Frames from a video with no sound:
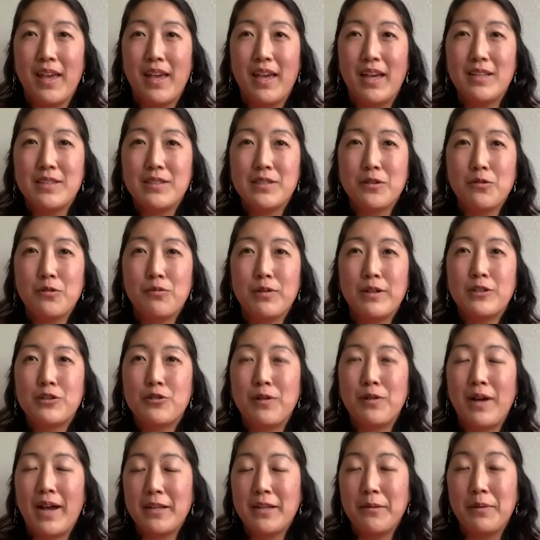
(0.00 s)
And so we're
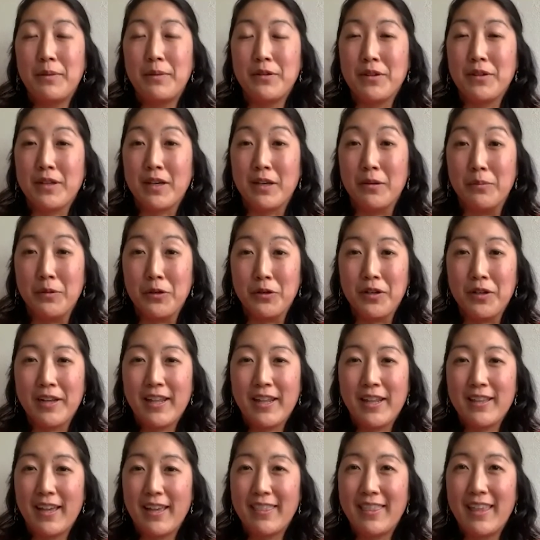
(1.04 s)
trying to build a community
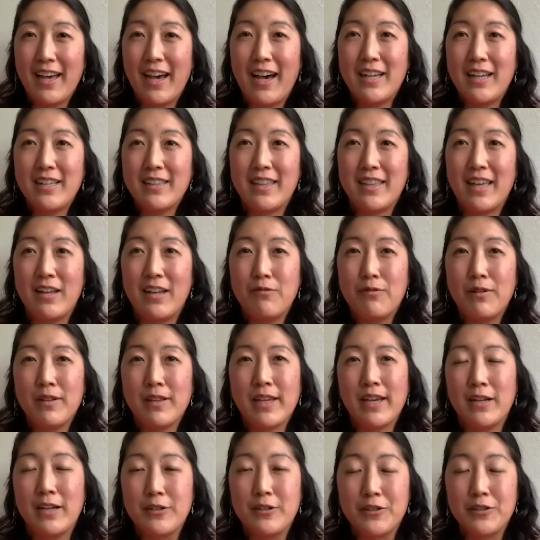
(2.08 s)
like that really
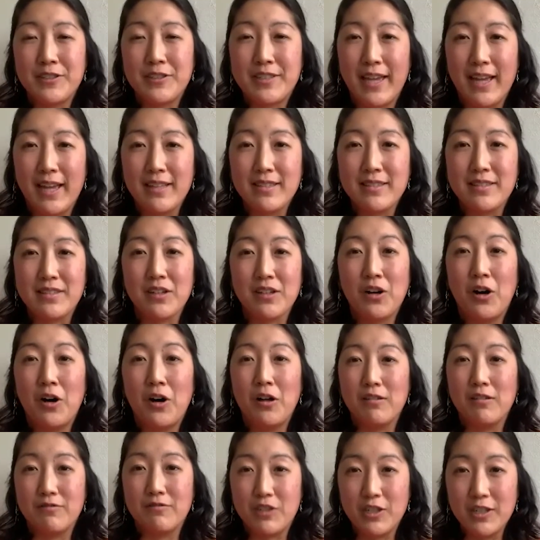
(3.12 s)
understands the
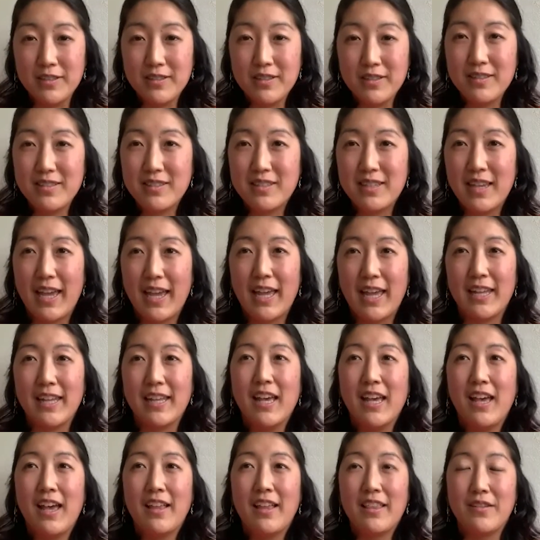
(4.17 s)
call of Jesus and
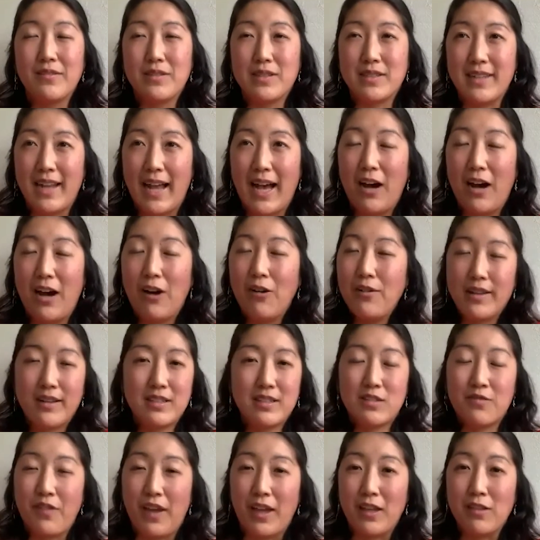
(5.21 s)
lives it out and
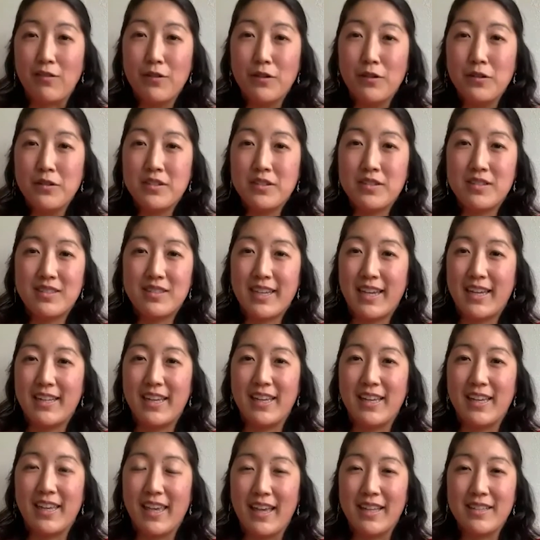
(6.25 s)
is faithful to stand
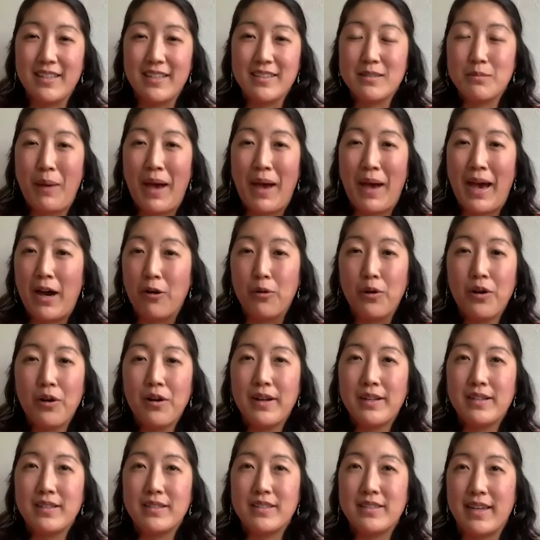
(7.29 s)
against power
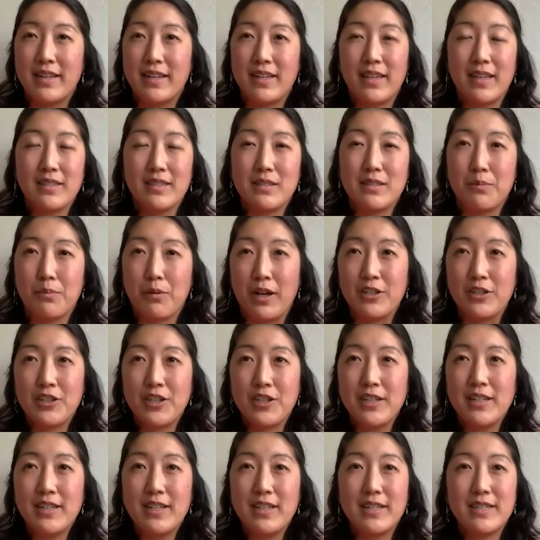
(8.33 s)
and to stand against
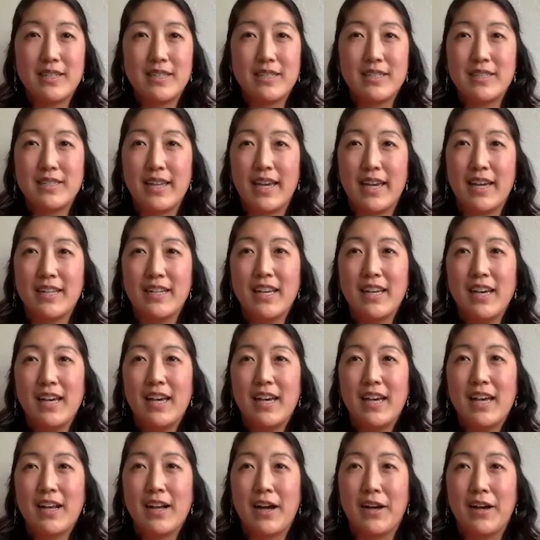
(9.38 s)
oppression and to stand
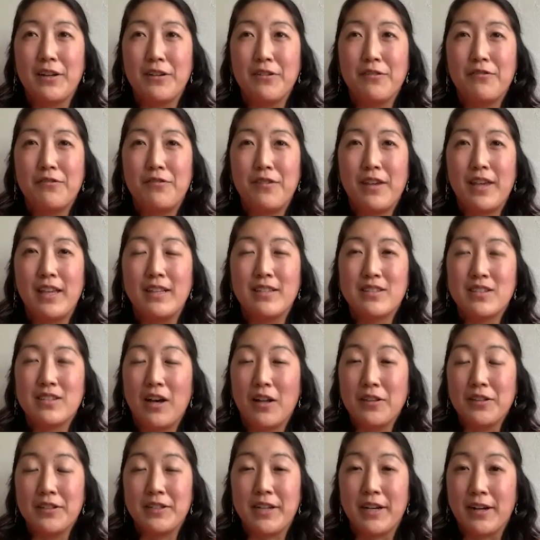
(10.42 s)
kind of in
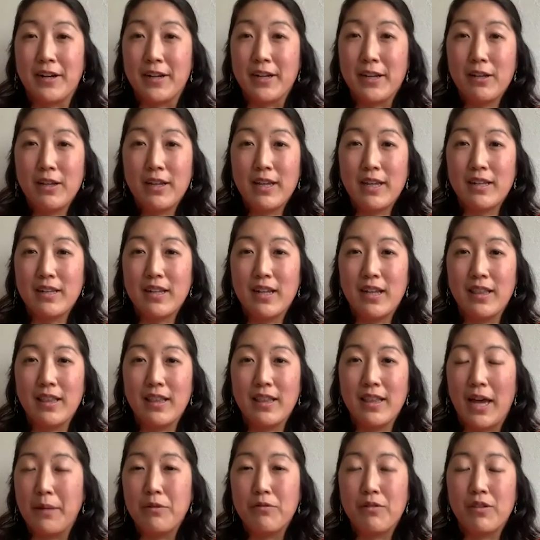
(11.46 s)
solidarity and
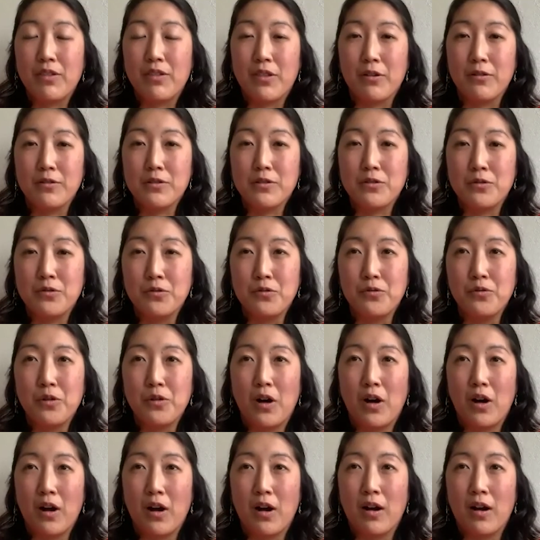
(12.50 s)
alignment with those who
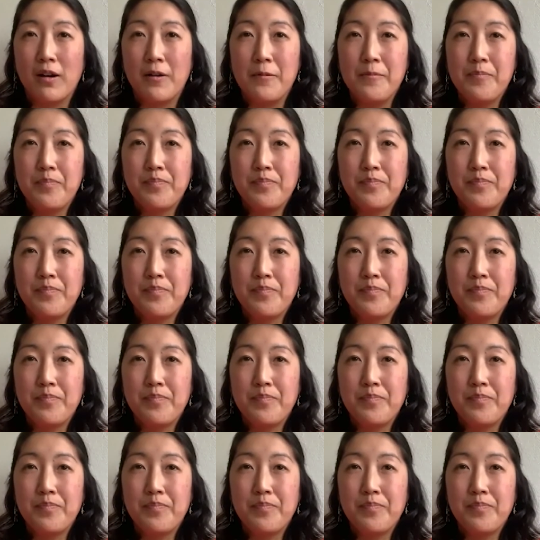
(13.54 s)
are